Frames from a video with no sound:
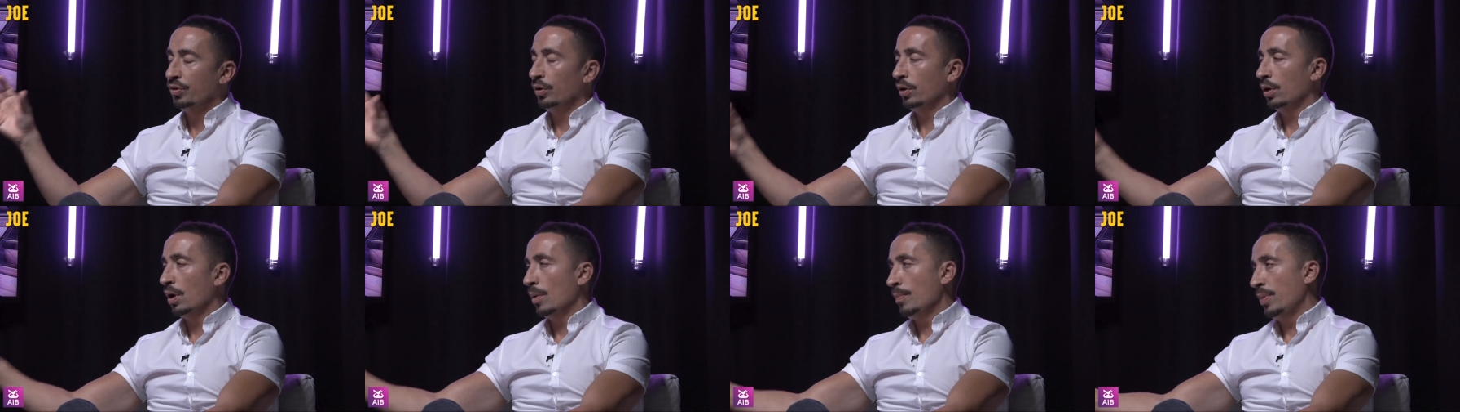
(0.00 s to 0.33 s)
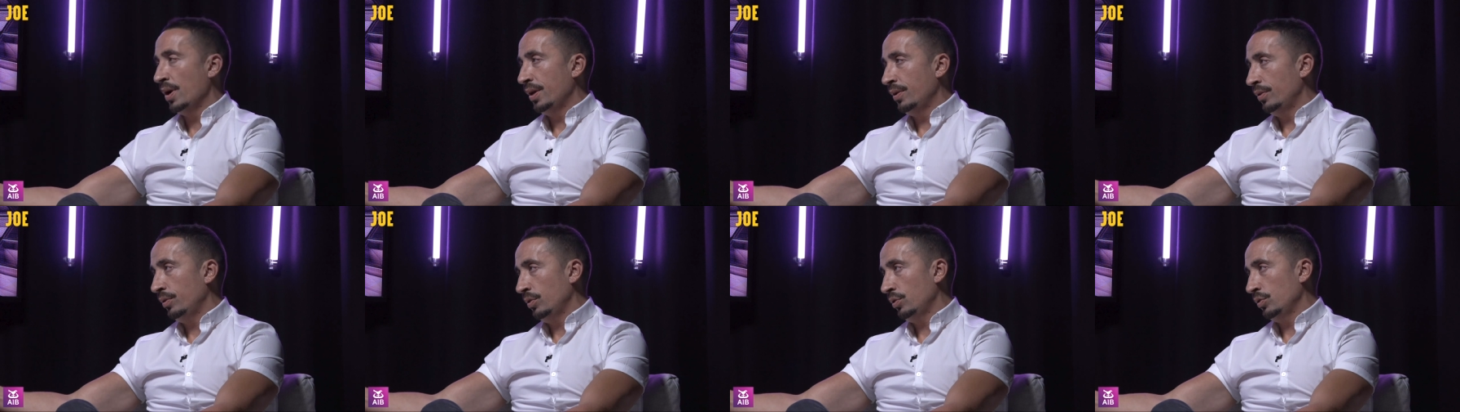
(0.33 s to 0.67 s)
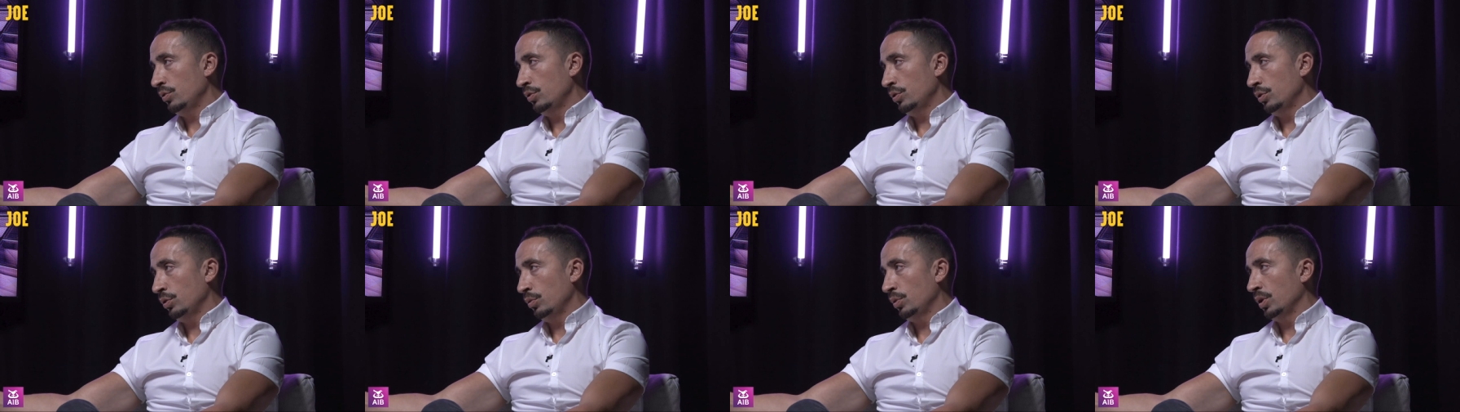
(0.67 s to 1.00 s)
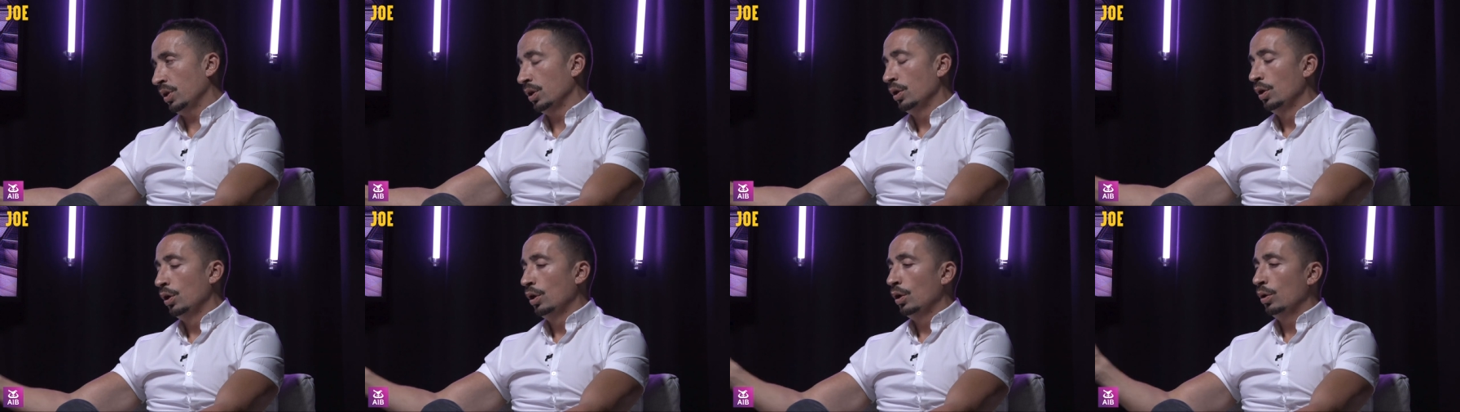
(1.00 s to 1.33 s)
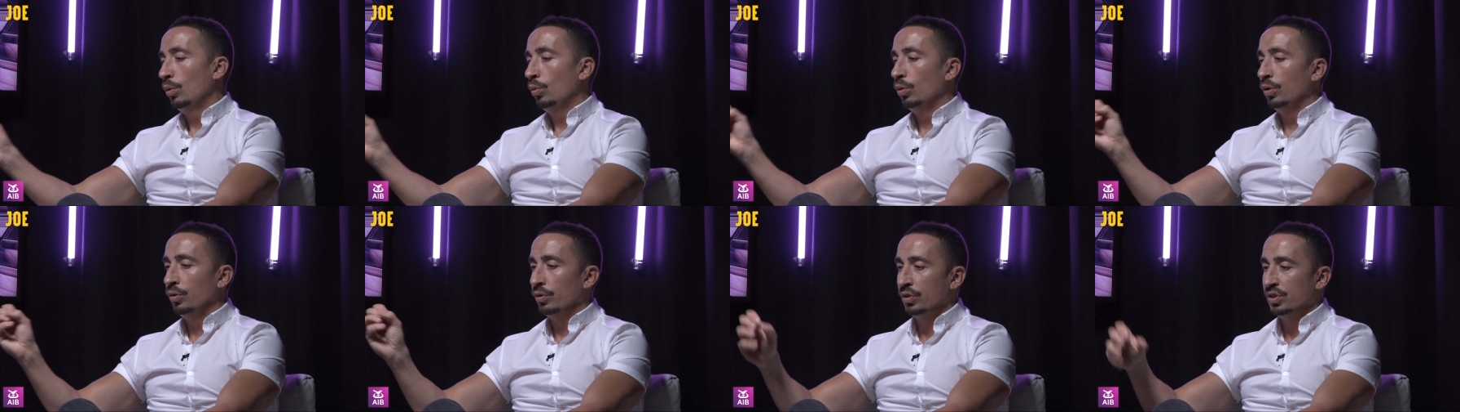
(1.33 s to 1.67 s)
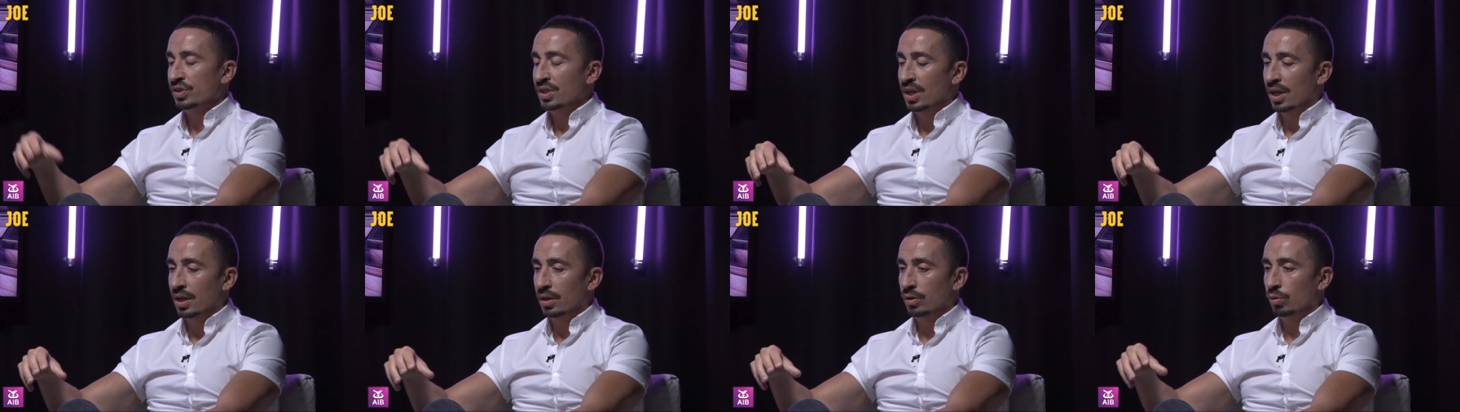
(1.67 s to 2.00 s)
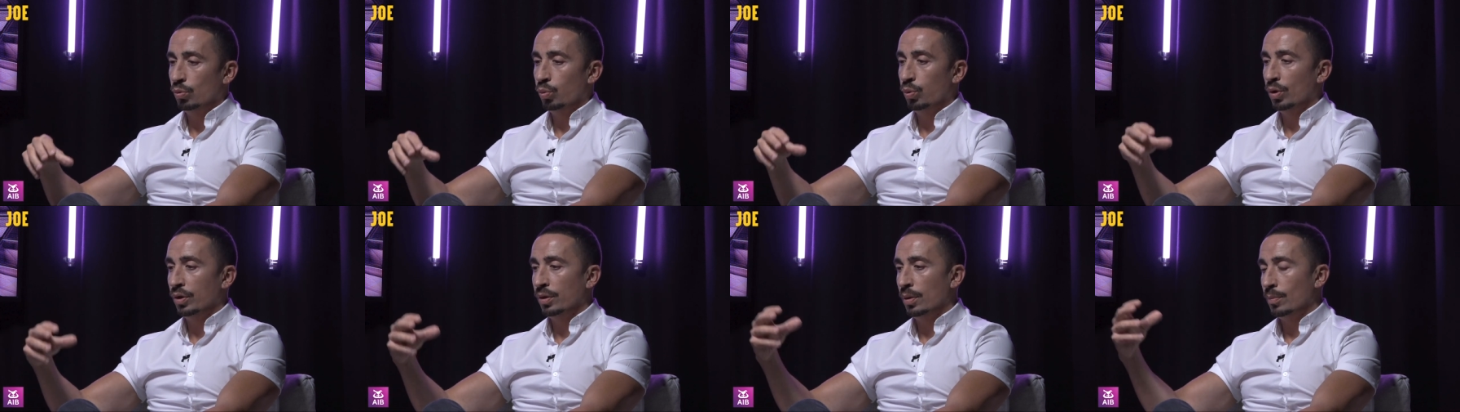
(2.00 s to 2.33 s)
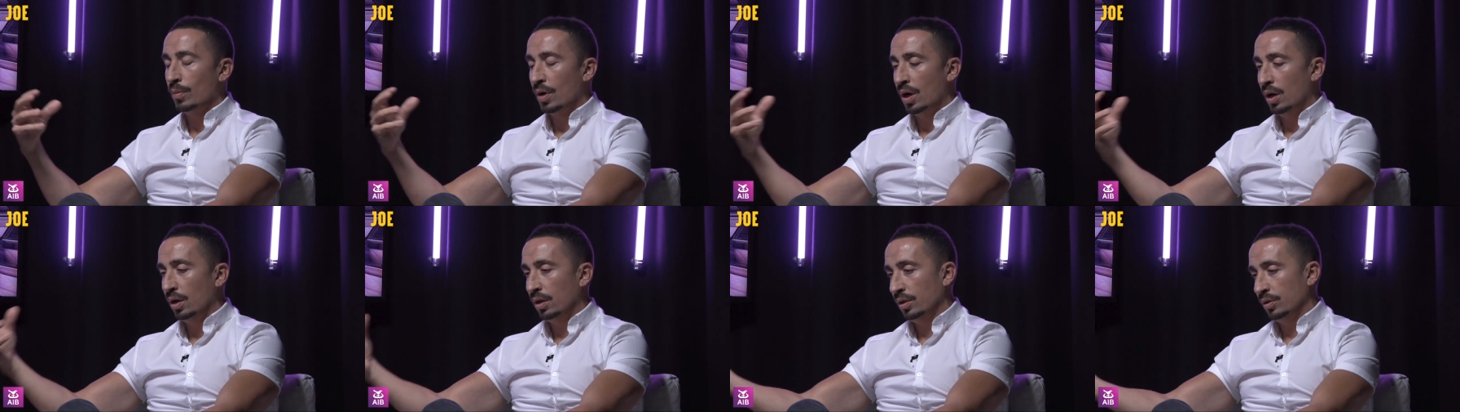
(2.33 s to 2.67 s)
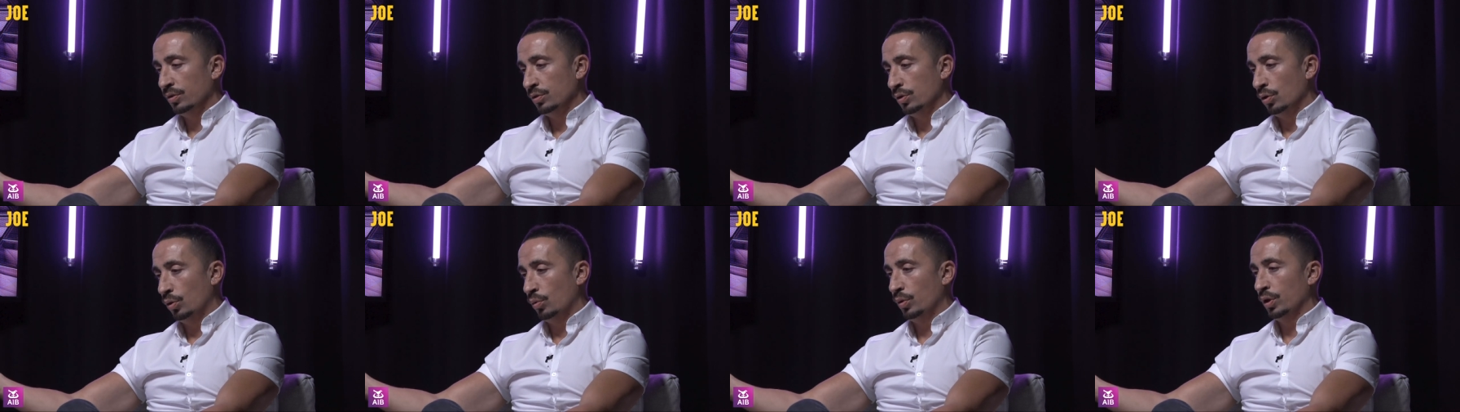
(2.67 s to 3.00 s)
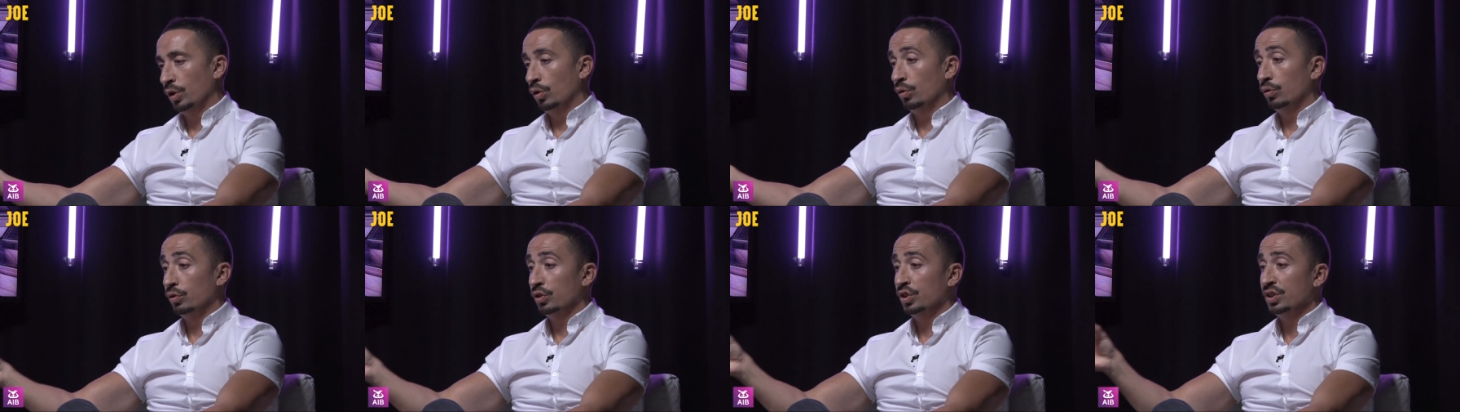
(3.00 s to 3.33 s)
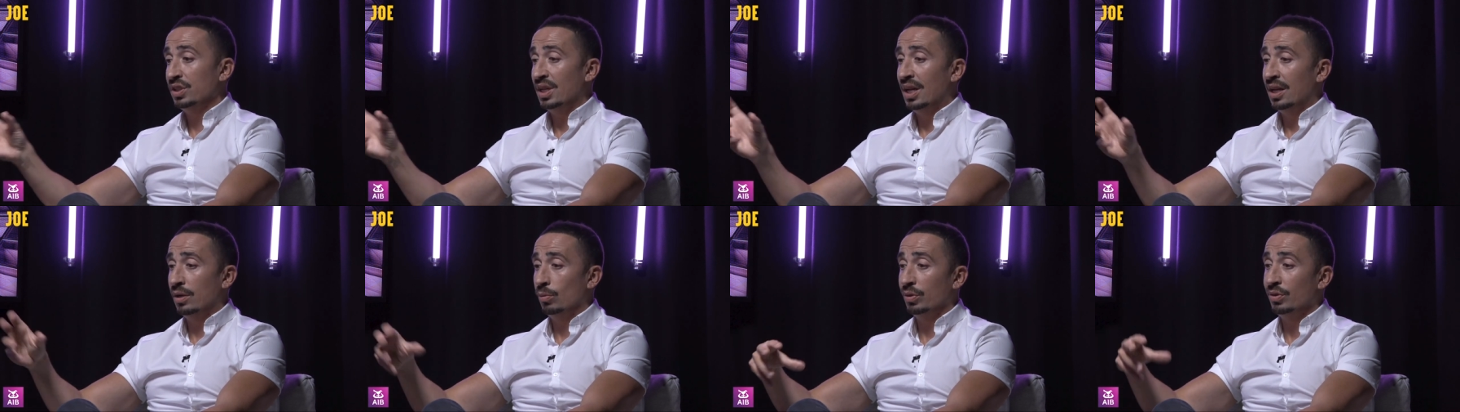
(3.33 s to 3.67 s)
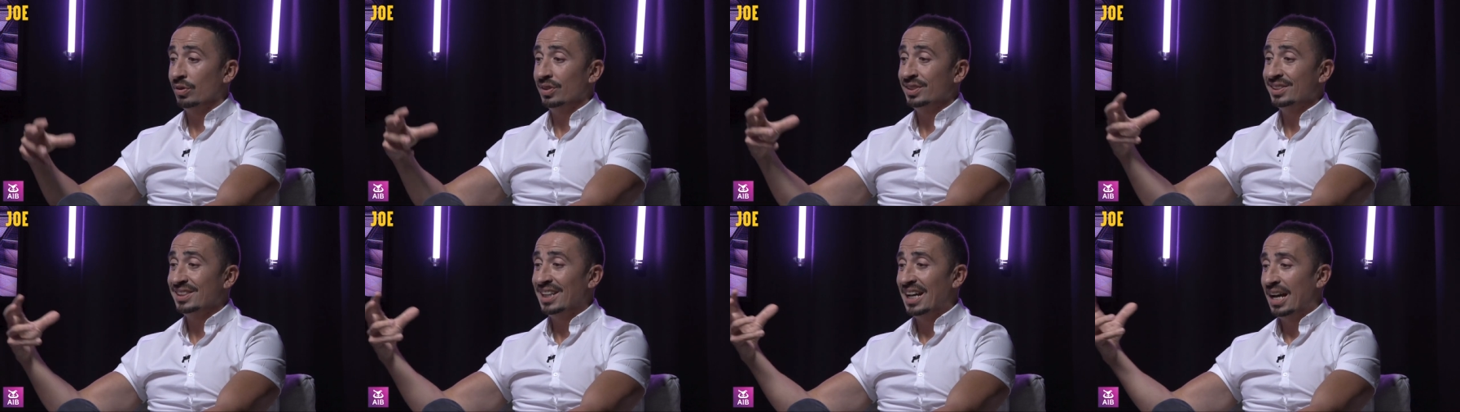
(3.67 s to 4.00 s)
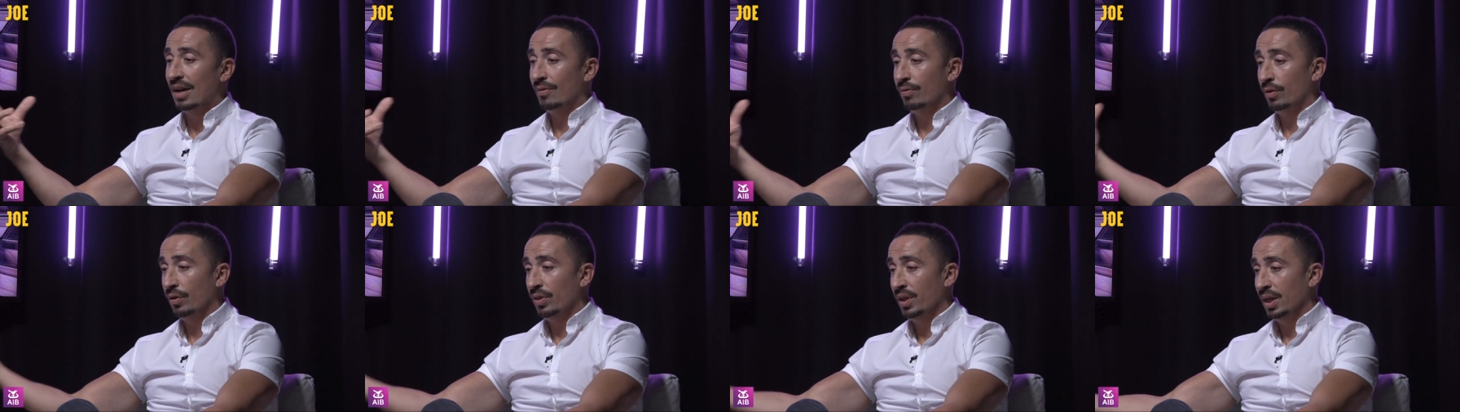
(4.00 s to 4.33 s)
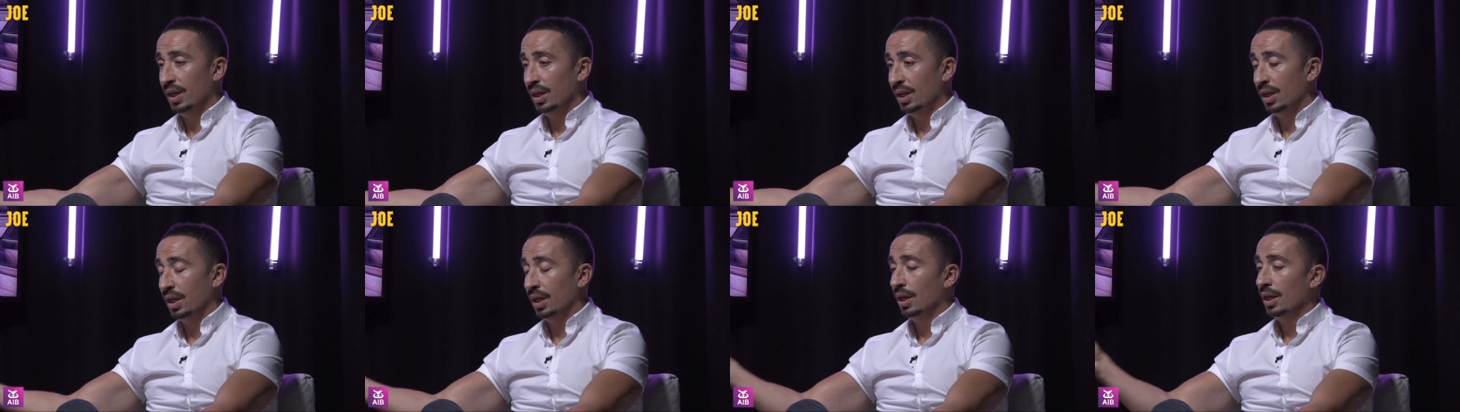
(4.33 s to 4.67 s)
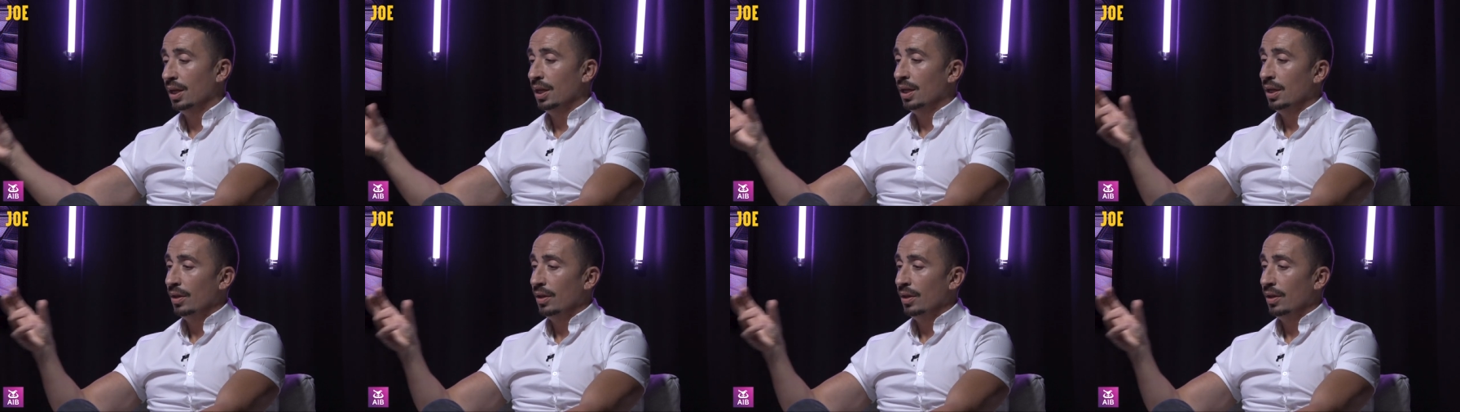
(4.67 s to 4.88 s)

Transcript: their competitors are doing, understand where their market is going, understand what their staff are thinking,